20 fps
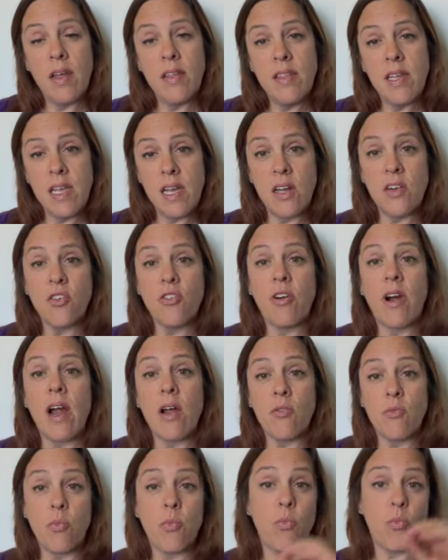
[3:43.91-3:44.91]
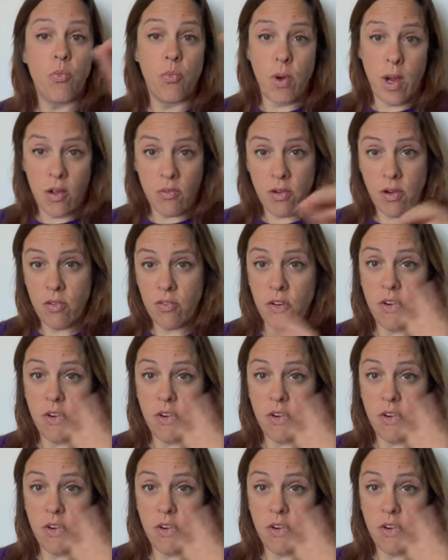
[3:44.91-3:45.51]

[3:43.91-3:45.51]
the Underground Railroad,